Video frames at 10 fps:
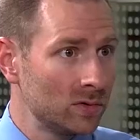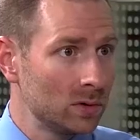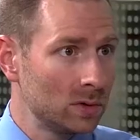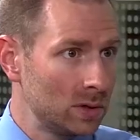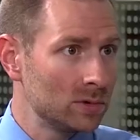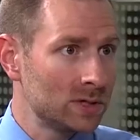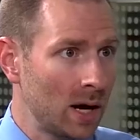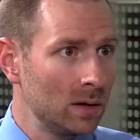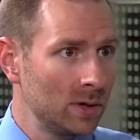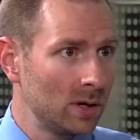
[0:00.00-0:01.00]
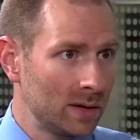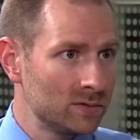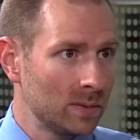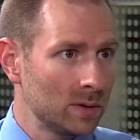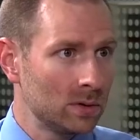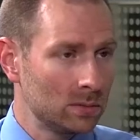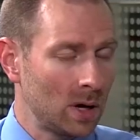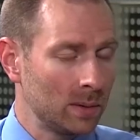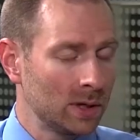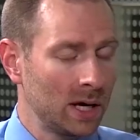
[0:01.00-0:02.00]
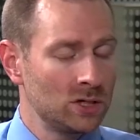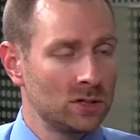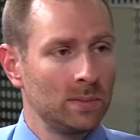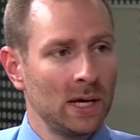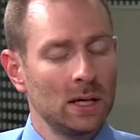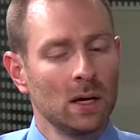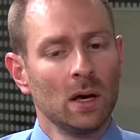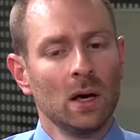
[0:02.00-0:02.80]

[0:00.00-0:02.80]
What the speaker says: you're in retirement or have some other obligation to meet,